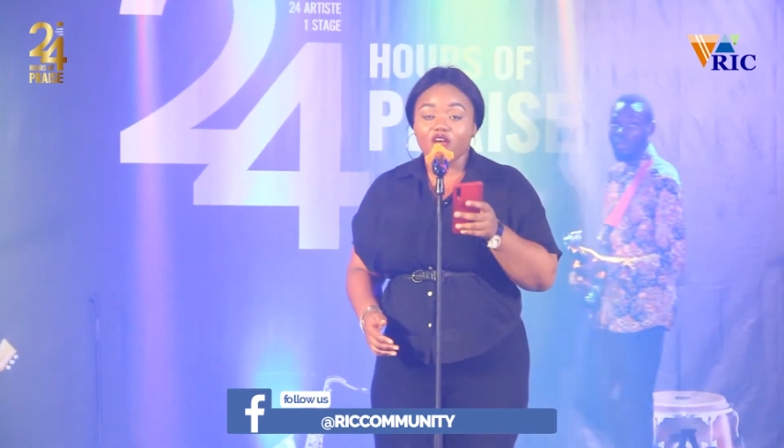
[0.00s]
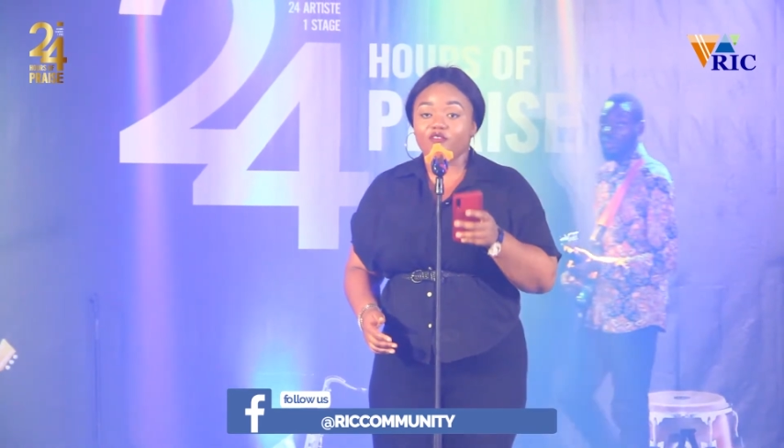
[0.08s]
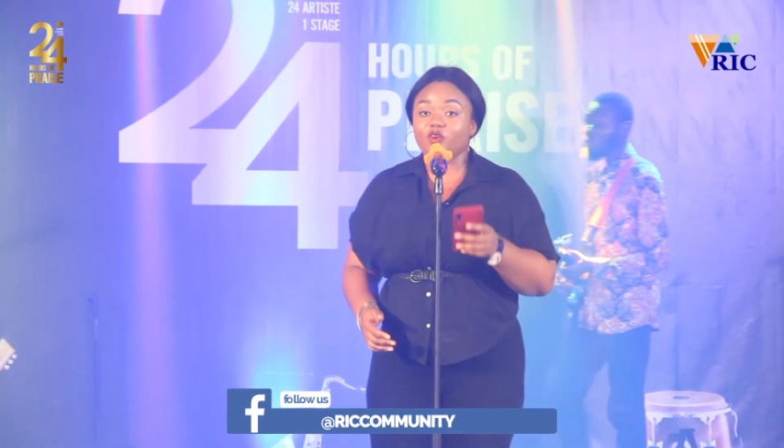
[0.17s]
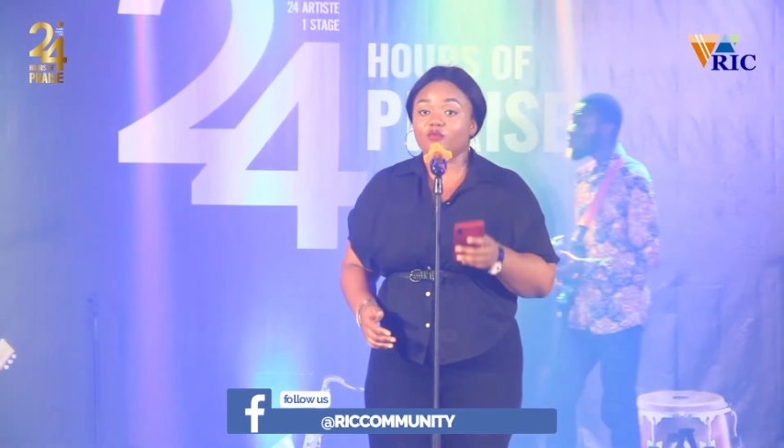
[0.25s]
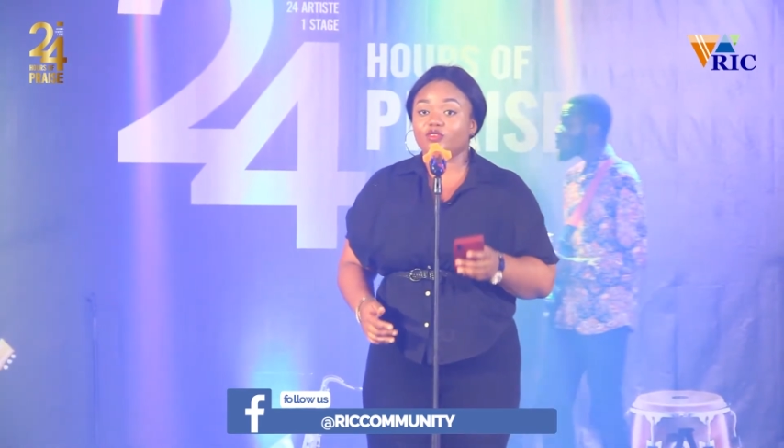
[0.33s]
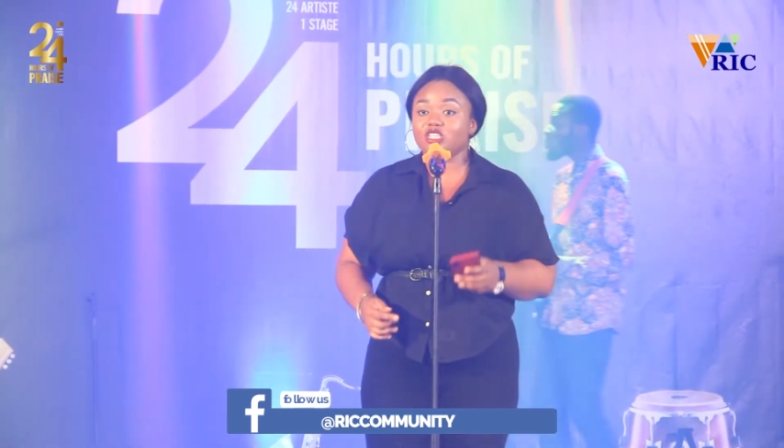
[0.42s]

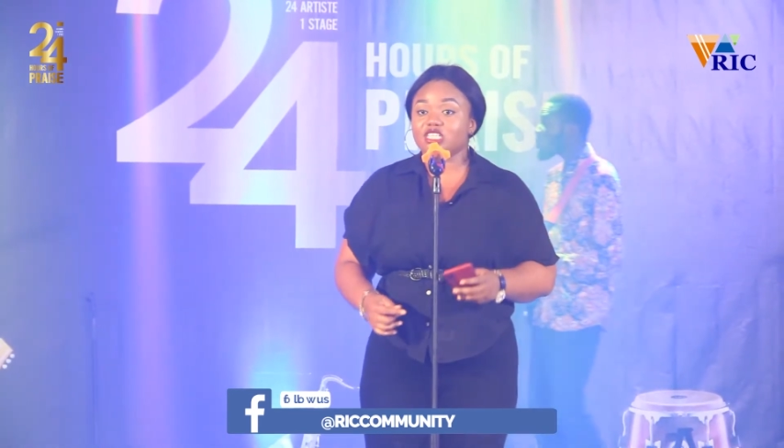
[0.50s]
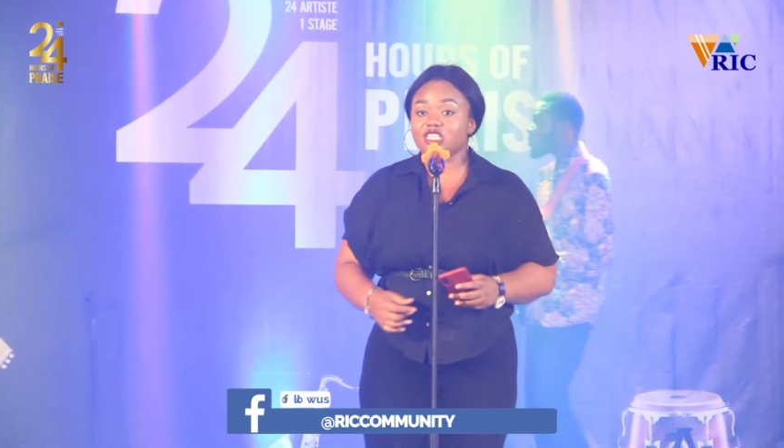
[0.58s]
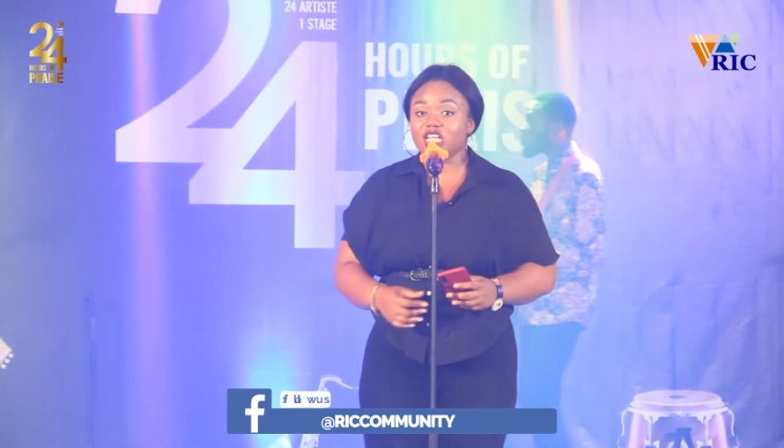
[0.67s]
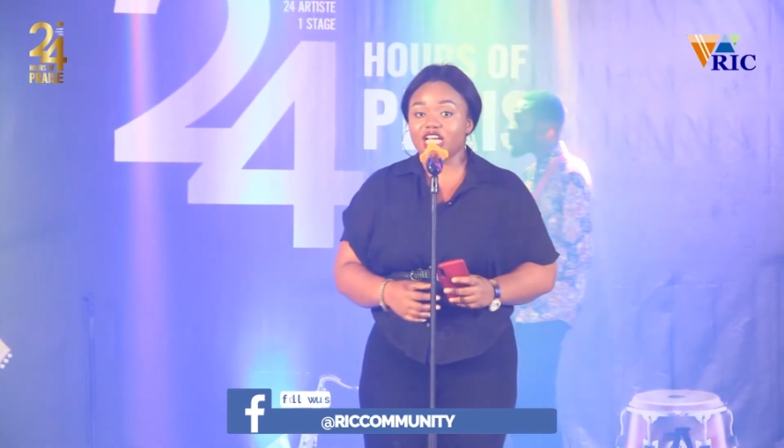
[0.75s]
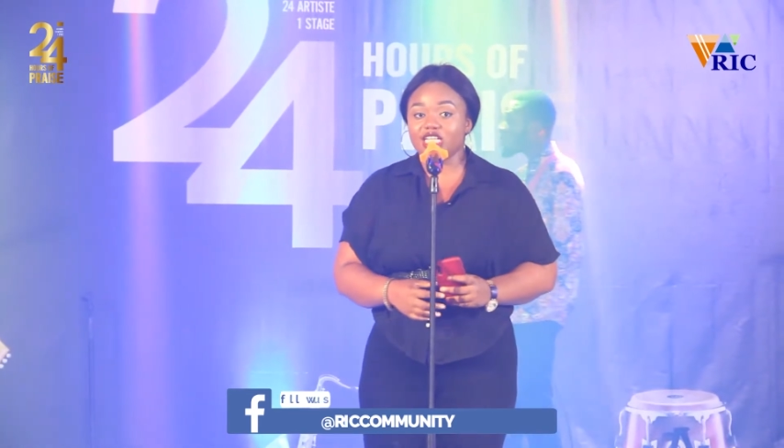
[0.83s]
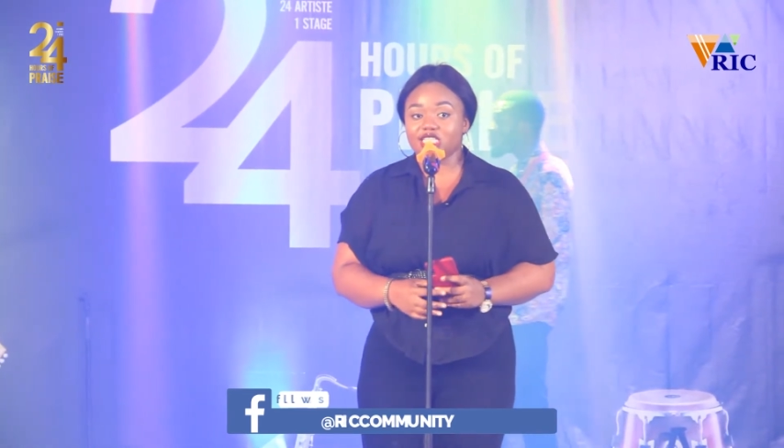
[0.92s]
from verse
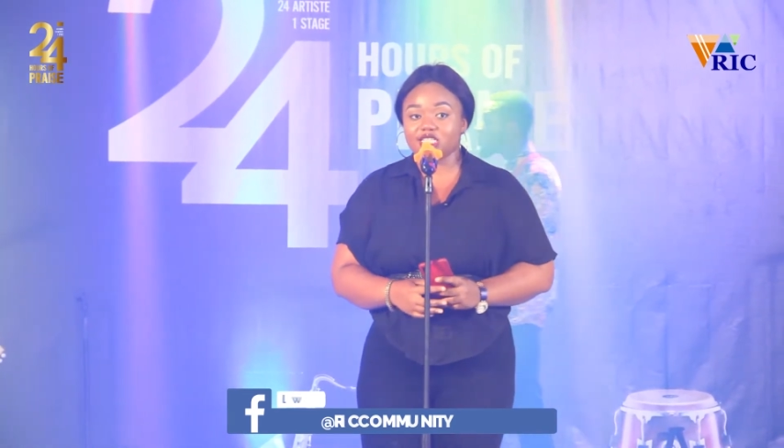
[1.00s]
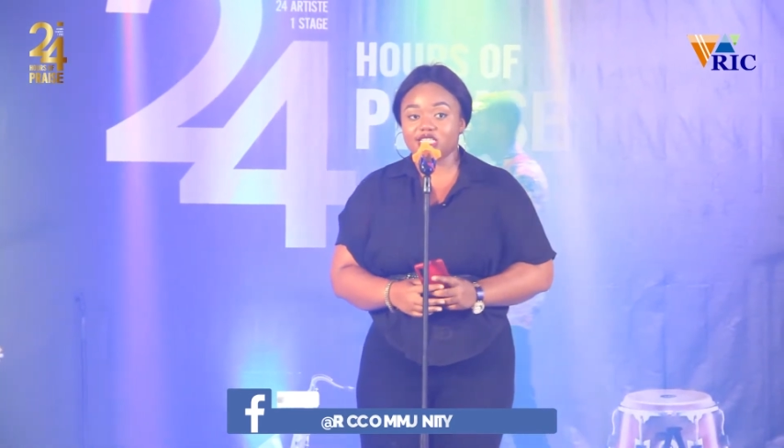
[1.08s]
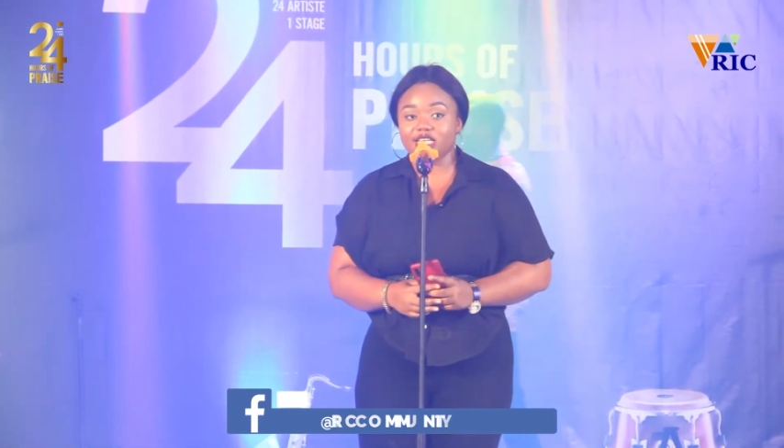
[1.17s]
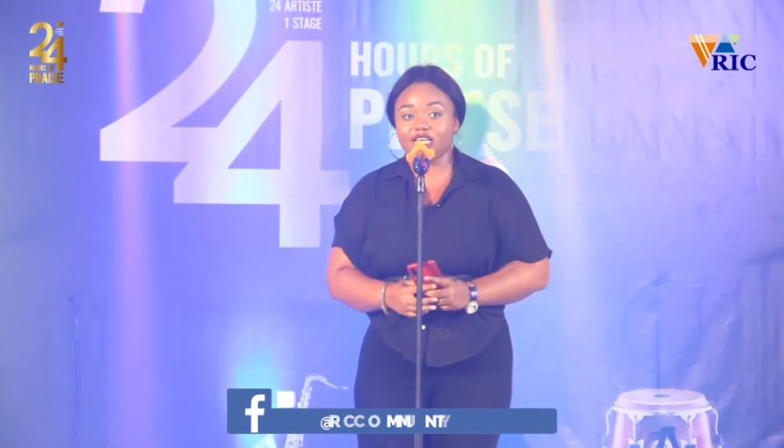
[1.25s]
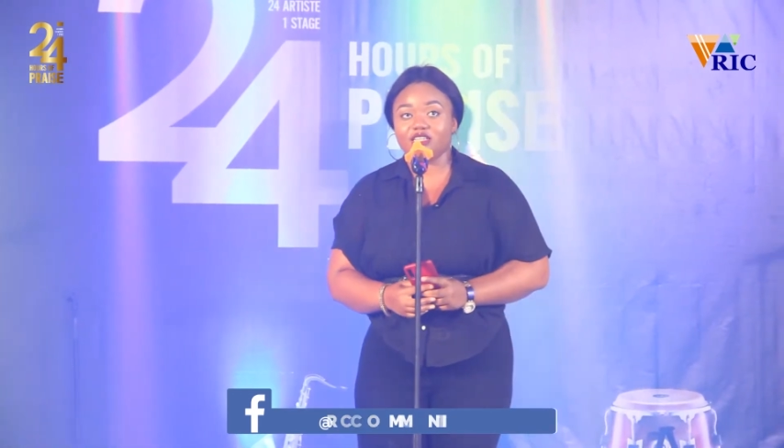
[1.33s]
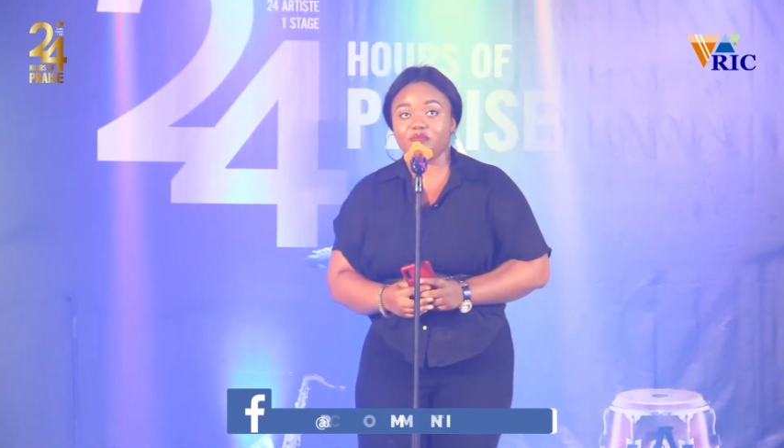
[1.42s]
9 to
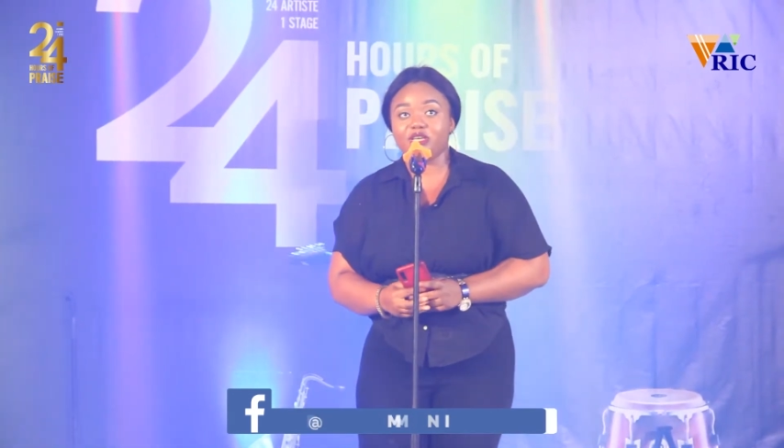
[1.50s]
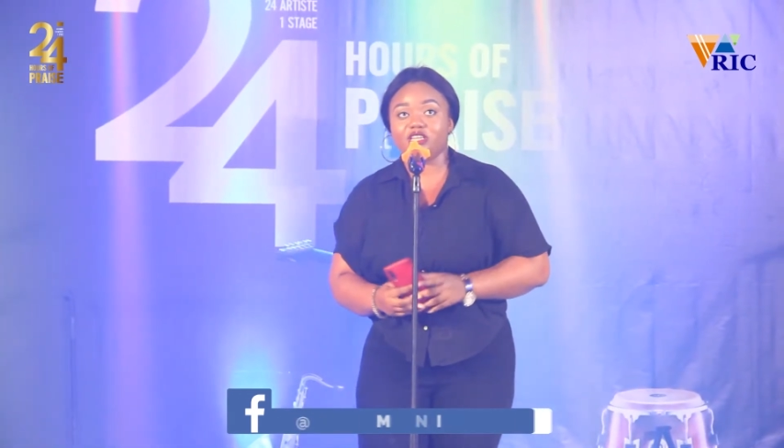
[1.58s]
10.